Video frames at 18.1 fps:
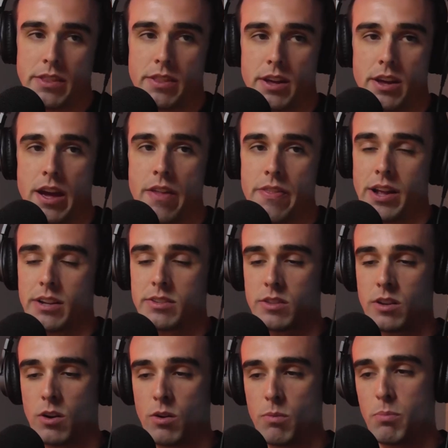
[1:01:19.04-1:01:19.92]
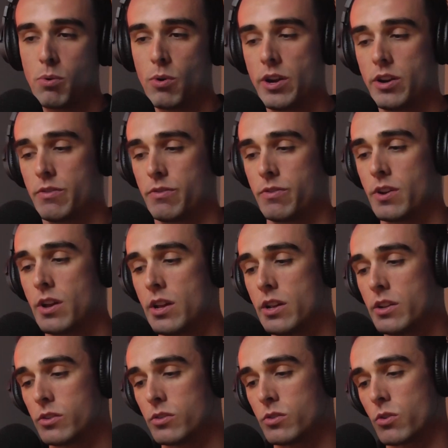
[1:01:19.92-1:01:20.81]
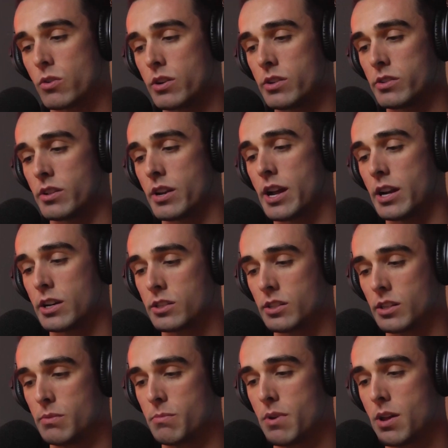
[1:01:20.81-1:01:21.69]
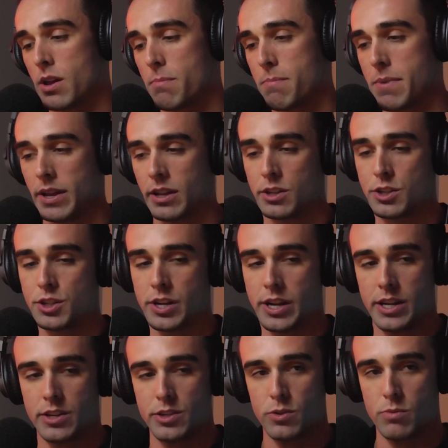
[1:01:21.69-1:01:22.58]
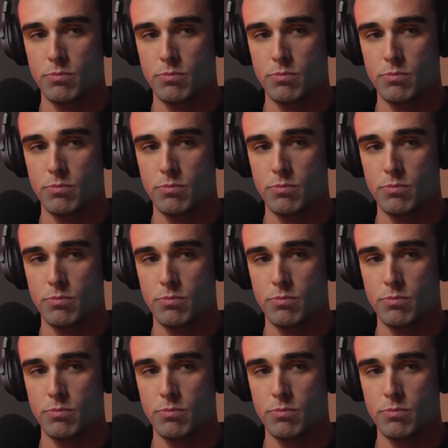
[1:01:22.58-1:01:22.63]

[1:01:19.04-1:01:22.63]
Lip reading: there, and that's the whole point of stories that actually make a change or